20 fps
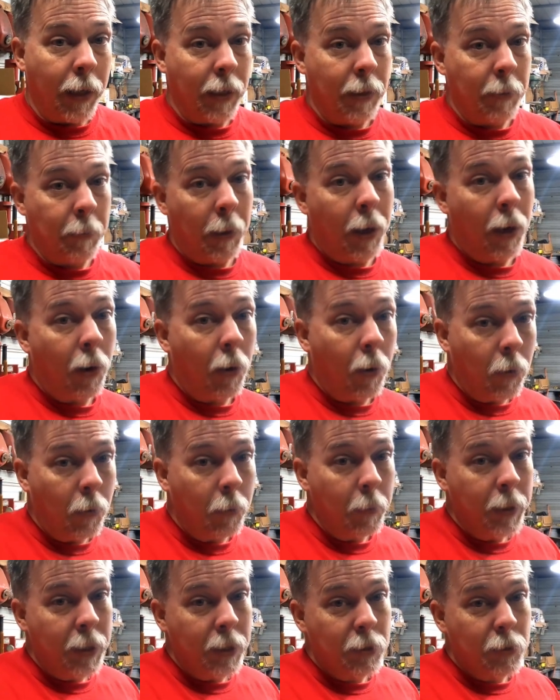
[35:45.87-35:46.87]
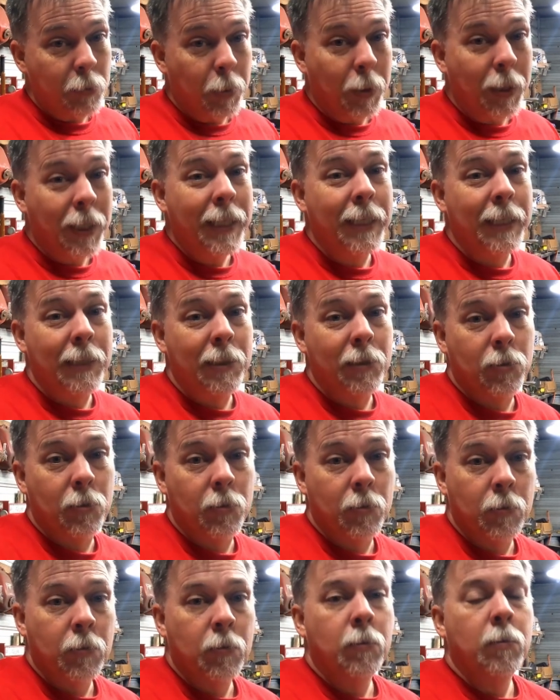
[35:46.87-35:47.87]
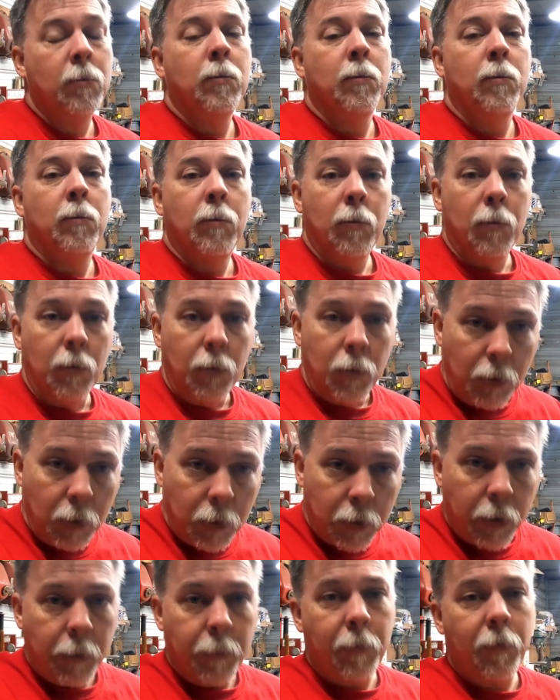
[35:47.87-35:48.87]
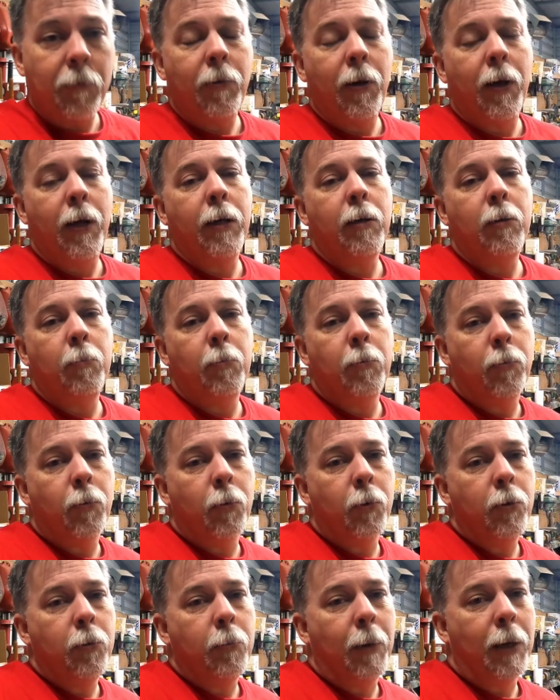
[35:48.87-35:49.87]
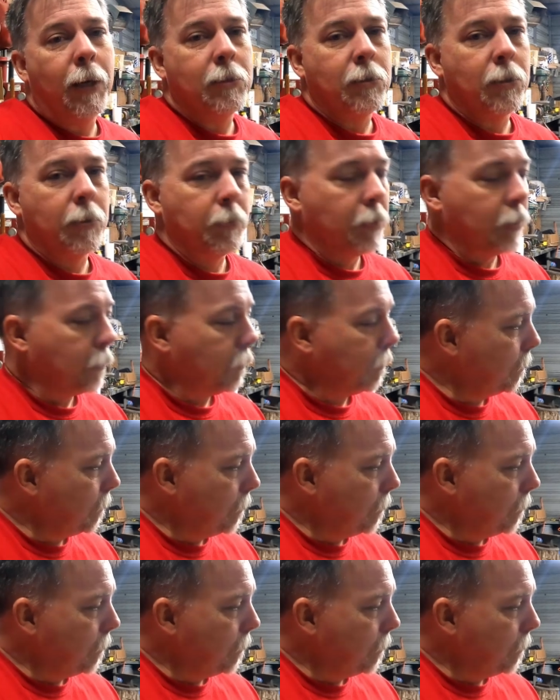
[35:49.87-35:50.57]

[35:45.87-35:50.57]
And by all means, please look up the value before you buy something.